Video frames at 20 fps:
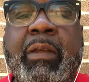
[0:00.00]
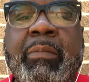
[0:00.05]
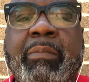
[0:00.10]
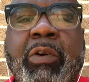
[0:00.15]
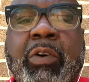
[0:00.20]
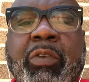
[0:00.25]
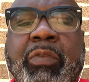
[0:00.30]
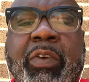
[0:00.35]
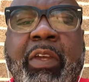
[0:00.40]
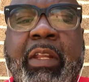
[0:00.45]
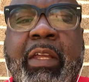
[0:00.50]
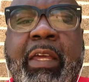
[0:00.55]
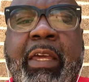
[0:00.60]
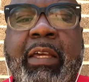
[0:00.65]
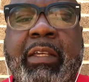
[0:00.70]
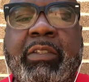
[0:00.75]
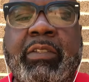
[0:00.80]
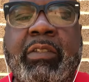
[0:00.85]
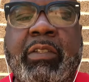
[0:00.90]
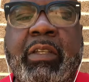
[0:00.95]
Motivator
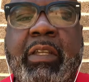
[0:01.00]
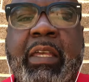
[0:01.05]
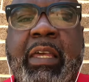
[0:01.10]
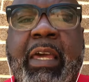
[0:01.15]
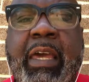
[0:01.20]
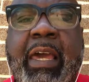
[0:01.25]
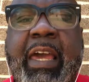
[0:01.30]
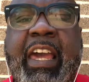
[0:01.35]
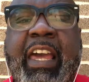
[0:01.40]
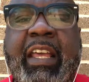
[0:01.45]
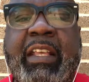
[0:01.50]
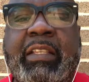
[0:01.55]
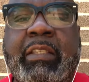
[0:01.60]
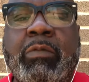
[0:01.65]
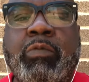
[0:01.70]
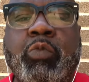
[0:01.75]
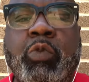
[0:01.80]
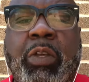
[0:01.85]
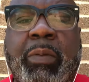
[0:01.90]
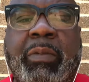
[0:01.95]
X, ask
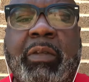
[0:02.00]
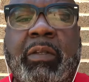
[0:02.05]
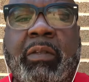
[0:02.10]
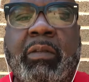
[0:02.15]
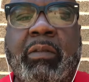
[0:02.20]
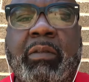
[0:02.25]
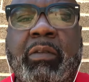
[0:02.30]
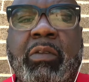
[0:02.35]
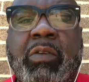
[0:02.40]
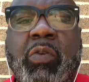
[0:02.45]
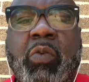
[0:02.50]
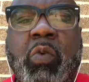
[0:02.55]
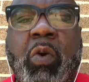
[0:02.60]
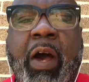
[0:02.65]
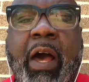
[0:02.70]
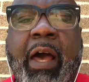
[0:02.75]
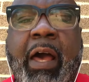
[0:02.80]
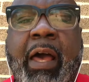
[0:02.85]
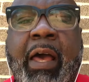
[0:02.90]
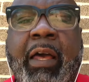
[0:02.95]
women,
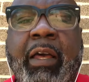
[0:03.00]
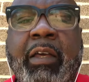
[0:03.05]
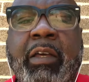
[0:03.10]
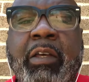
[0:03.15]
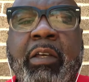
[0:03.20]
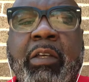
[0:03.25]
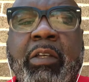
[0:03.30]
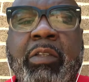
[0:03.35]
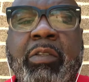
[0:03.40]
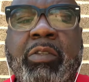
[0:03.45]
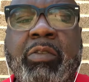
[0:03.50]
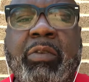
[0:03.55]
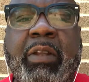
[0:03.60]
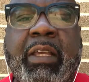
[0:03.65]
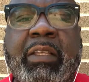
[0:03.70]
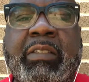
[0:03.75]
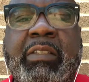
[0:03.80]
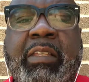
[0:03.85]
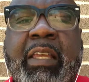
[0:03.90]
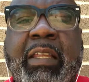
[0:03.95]
why do they
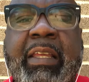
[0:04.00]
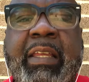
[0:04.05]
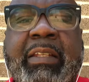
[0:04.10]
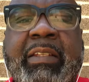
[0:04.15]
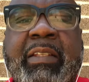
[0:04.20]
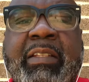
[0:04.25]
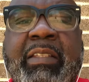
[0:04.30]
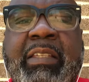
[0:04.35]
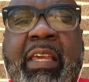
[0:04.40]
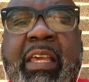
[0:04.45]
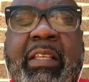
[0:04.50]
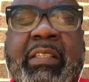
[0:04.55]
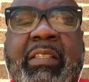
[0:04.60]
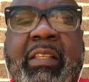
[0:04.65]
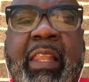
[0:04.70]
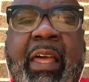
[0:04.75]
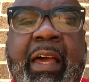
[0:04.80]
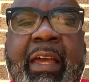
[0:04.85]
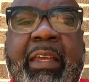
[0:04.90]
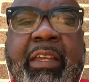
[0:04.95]
say they detest
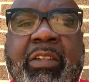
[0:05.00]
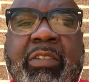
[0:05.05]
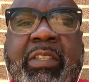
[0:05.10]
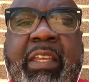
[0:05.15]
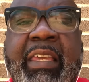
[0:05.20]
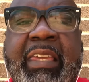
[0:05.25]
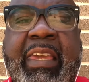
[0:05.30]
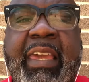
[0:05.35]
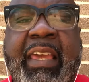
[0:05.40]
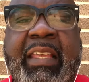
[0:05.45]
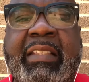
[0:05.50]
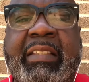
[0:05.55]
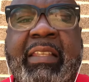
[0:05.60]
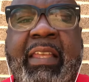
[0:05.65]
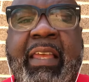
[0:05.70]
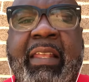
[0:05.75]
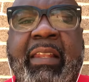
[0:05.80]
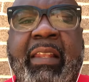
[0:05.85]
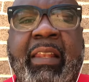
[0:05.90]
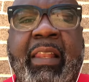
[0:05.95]
liars? They can't
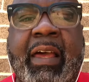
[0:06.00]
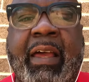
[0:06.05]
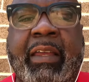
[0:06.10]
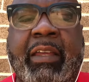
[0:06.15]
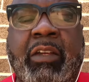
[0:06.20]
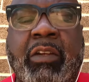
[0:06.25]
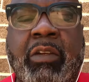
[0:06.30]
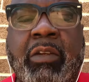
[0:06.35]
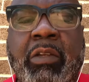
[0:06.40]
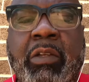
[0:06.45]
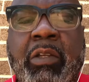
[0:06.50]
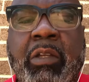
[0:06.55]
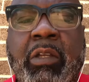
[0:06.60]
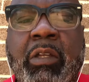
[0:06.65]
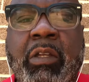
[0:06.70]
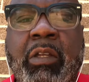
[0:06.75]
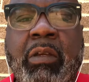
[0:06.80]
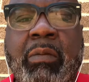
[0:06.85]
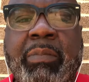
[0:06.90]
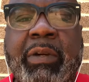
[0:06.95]
stand a liar,
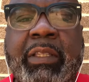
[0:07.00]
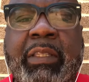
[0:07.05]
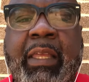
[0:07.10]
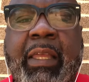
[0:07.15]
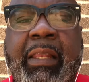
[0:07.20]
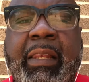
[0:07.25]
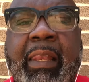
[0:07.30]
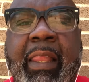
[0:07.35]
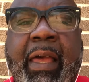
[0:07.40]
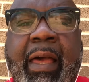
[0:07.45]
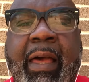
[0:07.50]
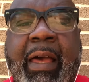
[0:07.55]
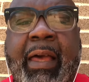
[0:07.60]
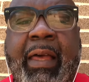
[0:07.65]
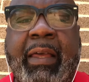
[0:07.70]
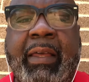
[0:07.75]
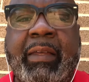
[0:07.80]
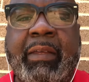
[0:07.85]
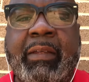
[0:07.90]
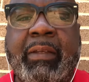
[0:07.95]
but they lie
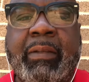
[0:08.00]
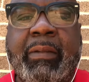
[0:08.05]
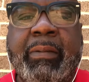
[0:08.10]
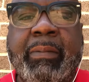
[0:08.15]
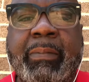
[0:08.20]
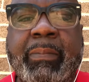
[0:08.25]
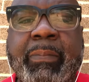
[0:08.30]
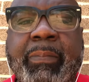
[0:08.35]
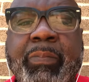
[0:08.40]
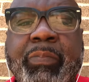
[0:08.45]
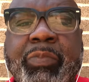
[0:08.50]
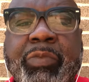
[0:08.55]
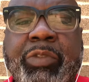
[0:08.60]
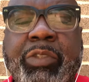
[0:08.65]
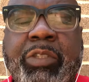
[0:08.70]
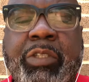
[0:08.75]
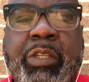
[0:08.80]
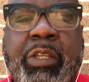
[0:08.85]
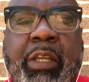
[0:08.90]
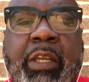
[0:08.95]

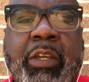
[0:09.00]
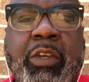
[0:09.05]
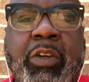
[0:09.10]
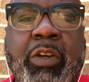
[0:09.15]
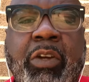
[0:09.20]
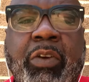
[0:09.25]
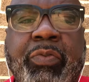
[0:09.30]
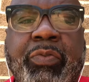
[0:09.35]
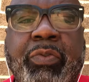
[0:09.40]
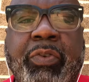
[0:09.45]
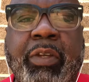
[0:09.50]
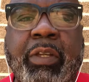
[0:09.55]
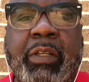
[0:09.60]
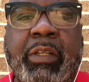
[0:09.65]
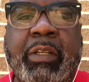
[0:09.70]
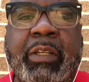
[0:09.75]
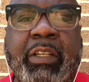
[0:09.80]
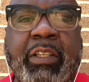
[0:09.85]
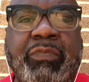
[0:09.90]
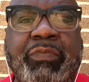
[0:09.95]
to their girlfriend.
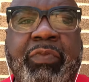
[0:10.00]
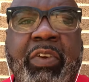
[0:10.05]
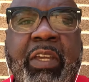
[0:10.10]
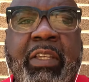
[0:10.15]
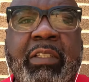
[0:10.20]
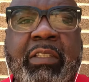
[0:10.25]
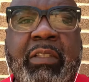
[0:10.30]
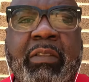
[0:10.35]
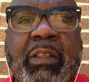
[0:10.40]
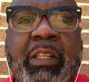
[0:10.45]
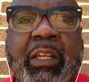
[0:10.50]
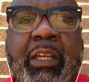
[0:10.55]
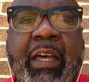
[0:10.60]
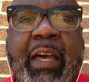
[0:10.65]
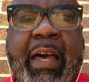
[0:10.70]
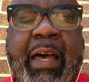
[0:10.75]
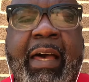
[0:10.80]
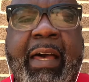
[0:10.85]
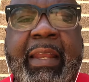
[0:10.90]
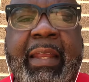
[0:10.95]
Look her face, look her
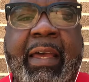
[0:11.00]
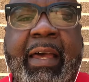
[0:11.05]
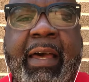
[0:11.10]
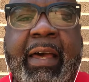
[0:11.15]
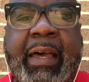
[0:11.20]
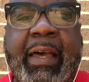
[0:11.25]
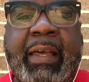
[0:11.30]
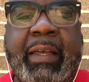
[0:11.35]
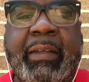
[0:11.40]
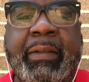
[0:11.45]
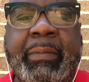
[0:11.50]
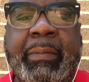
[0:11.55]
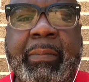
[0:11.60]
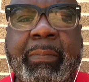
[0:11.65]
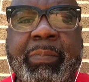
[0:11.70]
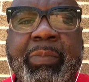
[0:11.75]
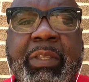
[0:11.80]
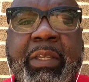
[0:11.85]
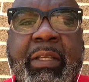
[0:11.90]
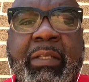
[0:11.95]
eye to eye,
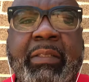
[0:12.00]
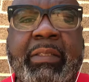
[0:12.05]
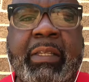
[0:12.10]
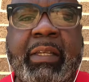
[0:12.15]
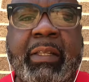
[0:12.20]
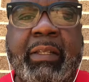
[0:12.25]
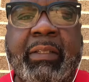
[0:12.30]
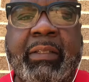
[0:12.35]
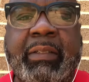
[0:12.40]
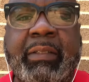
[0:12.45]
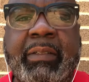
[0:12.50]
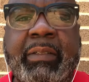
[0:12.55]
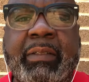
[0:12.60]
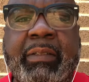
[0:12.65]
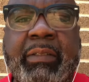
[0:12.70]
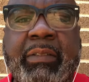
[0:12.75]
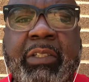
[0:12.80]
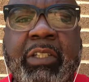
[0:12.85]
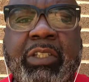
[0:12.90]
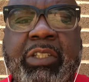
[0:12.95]
and tell her
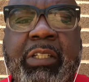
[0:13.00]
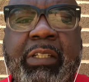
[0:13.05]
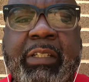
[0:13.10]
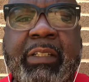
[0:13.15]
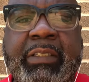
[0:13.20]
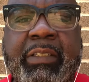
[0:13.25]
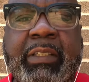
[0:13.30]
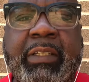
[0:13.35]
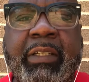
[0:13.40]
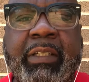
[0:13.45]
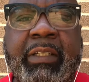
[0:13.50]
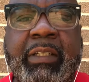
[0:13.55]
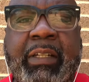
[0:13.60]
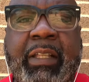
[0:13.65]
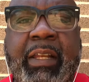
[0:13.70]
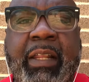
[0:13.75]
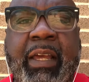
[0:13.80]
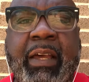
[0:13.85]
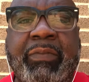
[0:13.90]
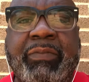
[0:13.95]
that she looks good in
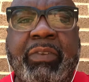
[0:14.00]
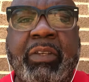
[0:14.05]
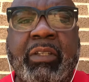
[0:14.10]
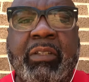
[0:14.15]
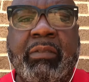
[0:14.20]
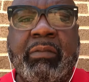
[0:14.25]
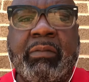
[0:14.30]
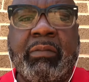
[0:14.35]
that outfit.